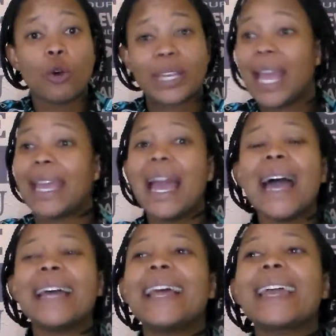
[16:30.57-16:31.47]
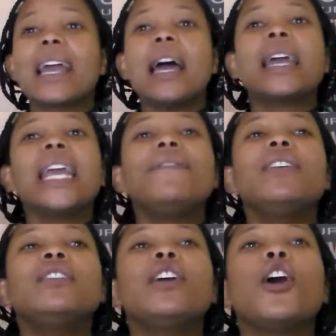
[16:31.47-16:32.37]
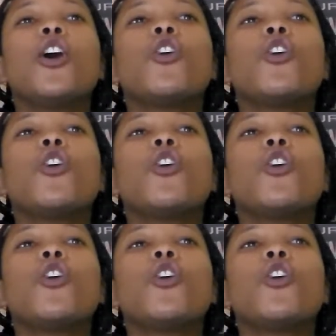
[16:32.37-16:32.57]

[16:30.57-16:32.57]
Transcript: okay. Like, even